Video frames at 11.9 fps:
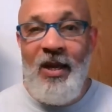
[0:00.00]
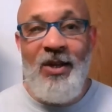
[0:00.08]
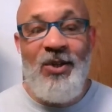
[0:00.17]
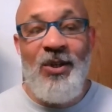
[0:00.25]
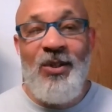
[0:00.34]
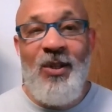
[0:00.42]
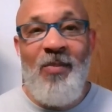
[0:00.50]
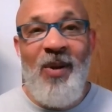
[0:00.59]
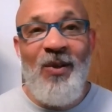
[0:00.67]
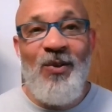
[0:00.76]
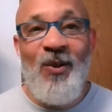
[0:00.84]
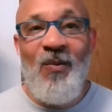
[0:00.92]
It just
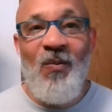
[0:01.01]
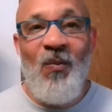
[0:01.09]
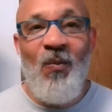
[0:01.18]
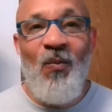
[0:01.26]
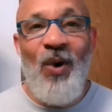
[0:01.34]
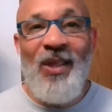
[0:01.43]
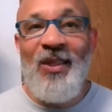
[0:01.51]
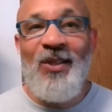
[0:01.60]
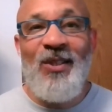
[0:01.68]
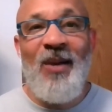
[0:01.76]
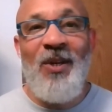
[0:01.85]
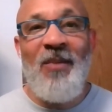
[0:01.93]
depends on what the
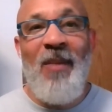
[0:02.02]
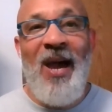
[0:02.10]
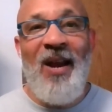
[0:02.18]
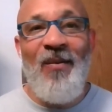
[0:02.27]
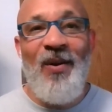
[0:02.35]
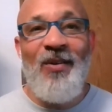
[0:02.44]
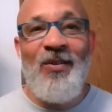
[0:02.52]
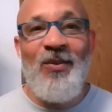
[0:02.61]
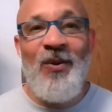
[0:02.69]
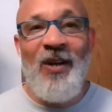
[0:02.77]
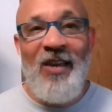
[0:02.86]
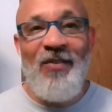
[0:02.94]
subject matter is
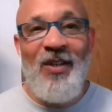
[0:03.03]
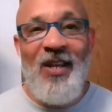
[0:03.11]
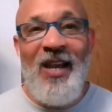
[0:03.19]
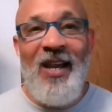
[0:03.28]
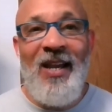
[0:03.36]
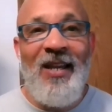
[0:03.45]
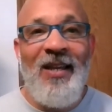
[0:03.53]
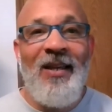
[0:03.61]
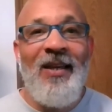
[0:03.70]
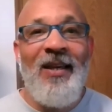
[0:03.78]
on a given day.